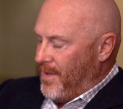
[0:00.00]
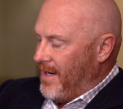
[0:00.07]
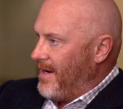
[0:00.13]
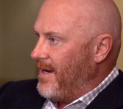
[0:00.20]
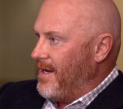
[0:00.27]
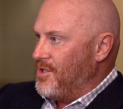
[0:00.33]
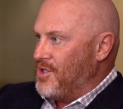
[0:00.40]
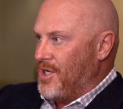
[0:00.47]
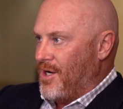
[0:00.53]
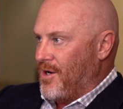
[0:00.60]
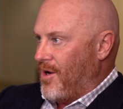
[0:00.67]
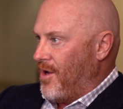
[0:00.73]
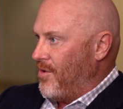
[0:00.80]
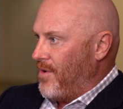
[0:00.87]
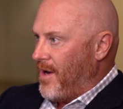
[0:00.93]
being an
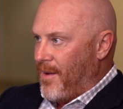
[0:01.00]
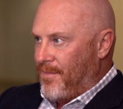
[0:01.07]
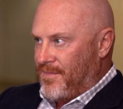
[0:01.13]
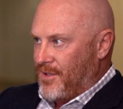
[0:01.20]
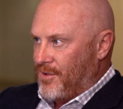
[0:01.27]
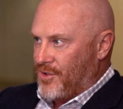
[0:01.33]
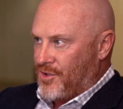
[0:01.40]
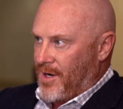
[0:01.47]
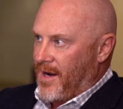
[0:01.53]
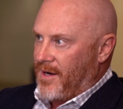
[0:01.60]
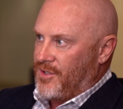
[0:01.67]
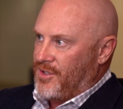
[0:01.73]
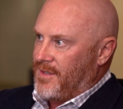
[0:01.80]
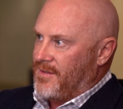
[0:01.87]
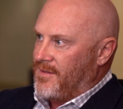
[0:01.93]
engineer all the way up to a
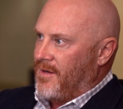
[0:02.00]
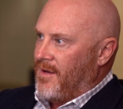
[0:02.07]
strategist,